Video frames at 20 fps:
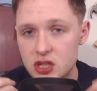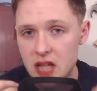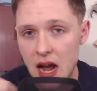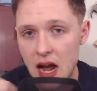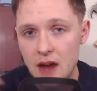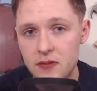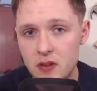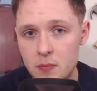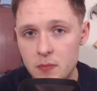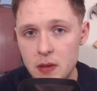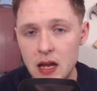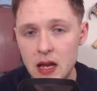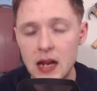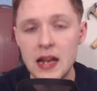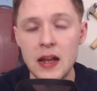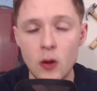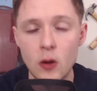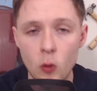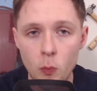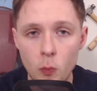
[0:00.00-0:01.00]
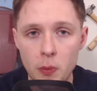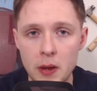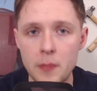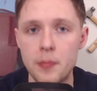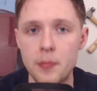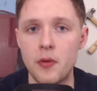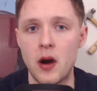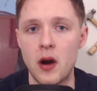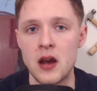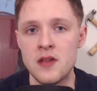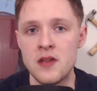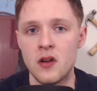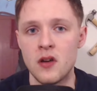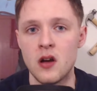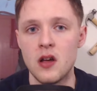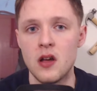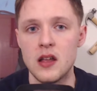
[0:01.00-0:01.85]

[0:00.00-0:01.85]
have to be a little bit braver